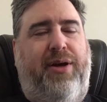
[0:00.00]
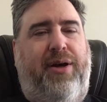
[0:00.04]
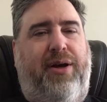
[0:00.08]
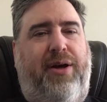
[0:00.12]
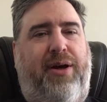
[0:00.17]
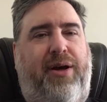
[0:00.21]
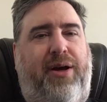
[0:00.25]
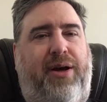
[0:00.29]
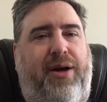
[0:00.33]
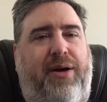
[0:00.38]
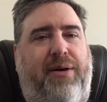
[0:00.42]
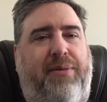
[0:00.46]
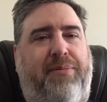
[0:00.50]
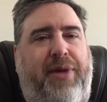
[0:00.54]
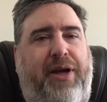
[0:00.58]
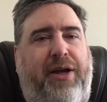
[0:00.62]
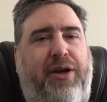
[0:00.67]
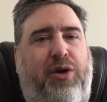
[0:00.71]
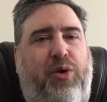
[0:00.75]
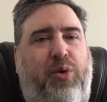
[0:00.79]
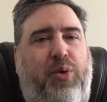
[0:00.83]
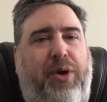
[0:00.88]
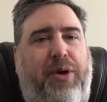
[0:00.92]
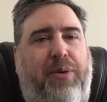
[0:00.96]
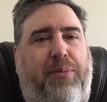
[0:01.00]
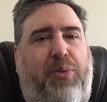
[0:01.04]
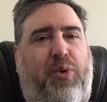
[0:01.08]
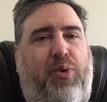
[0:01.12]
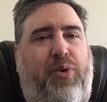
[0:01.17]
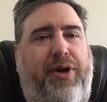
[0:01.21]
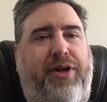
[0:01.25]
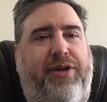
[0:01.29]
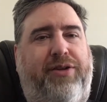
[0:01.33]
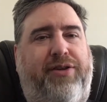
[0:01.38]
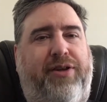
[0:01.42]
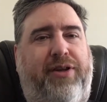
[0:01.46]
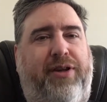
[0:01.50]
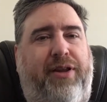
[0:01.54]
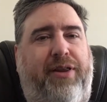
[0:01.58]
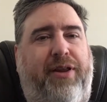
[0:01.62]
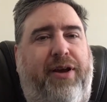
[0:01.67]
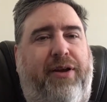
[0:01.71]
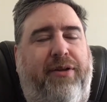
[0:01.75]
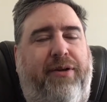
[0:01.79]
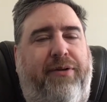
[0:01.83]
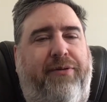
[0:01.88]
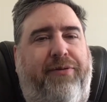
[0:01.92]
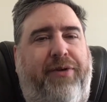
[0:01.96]
and career points in
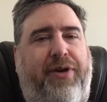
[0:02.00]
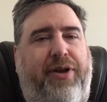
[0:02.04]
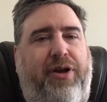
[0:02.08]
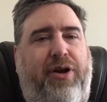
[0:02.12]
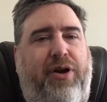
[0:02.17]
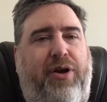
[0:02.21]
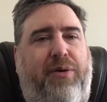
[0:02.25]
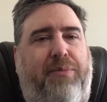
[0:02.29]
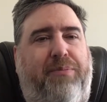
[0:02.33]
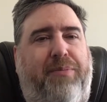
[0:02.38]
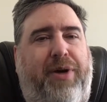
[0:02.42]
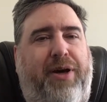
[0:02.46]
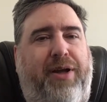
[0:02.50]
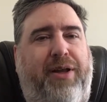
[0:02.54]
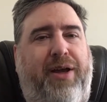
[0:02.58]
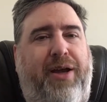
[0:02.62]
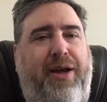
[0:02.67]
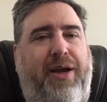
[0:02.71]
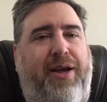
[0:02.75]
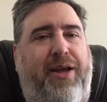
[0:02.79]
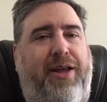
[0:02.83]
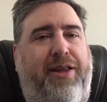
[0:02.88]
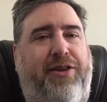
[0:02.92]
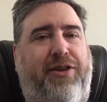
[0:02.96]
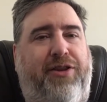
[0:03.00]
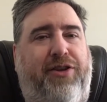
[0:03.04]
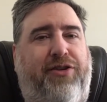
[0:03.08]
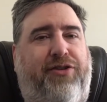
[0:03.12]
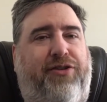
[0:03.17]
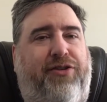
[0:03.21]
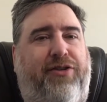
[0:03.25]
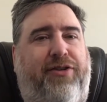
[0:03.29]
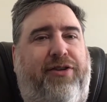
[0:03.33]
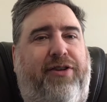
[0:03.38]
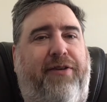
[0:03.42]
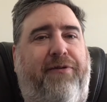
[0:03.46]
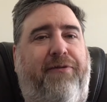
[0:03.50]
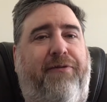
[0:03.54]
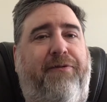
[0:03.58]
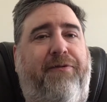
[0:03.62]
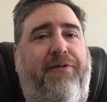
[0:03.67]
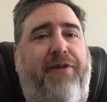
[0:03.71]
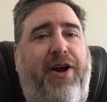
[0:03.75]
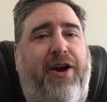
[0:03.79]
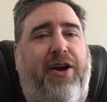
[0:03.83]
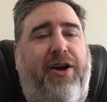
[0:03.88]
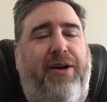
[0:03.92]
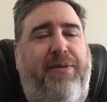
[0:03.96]
another video. But this is the
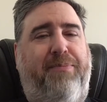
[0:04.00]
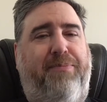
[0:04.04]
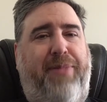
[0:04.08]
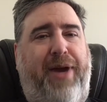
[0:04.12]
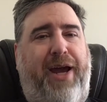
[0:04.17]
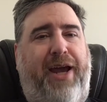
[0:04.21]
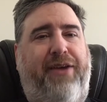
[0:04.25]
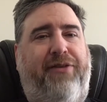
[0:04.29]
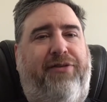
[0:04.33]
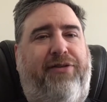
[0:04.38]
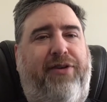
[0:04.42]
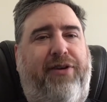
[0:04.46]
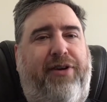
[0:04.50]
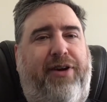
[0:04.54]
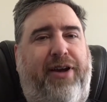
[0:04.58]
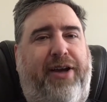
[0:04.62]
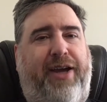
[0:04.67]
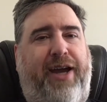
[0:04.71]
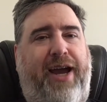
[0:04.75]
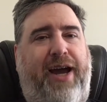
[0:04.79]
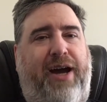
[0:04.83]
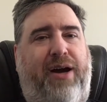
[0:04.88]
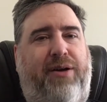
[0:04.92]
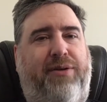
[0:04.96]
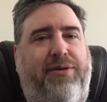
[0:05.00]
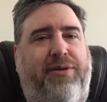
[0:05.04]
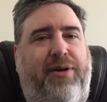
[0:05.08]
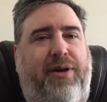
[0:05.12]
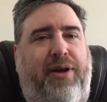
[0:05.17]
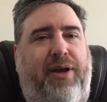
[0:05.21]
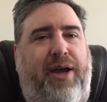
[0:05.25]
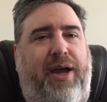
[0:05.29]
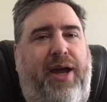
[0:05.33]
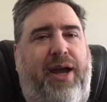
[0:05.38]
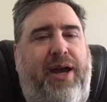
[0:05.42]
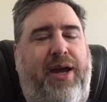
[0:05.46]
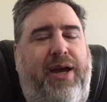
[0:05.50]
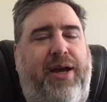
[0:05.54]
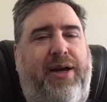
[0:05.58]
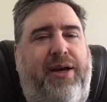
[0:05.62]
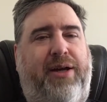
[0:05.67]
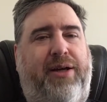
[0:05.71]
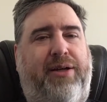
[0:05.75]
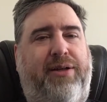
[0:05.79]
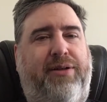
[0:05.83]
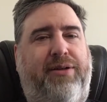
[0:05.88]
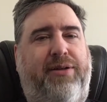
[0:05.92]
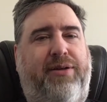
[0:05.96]
very basic account,
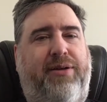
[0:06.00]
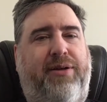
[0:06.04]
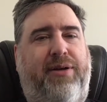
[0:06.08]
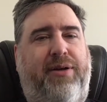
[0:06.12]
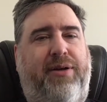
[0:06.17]
and